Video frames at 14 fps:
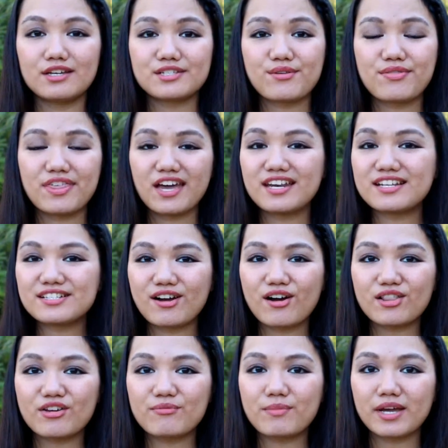So that is
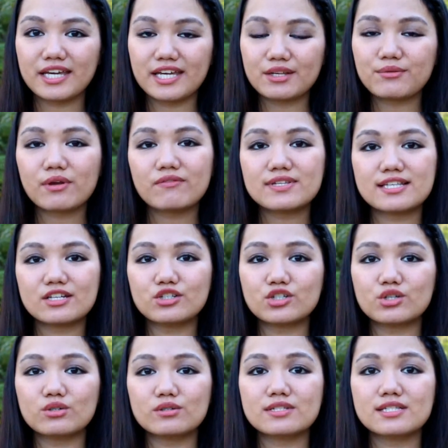all of my heatwave
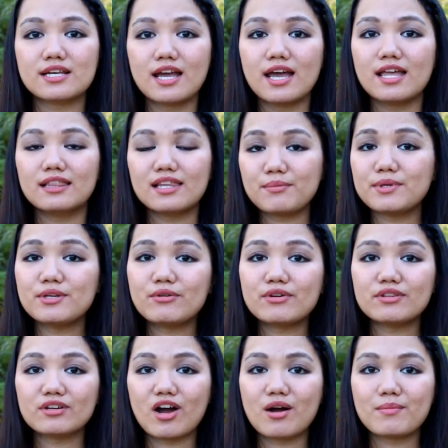essentials. Let me know
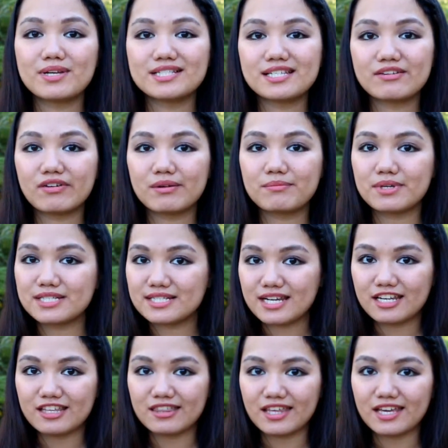in the comments if I missed
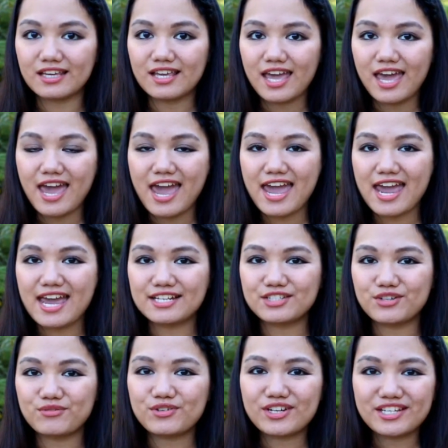anything, and
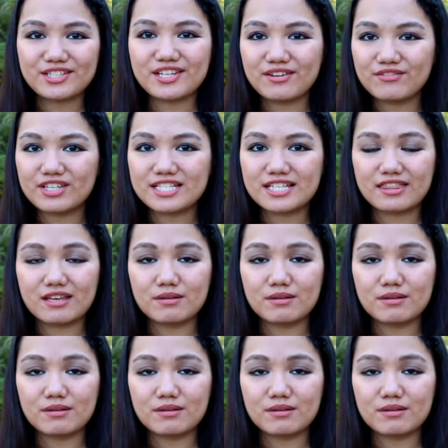don't forget to give this a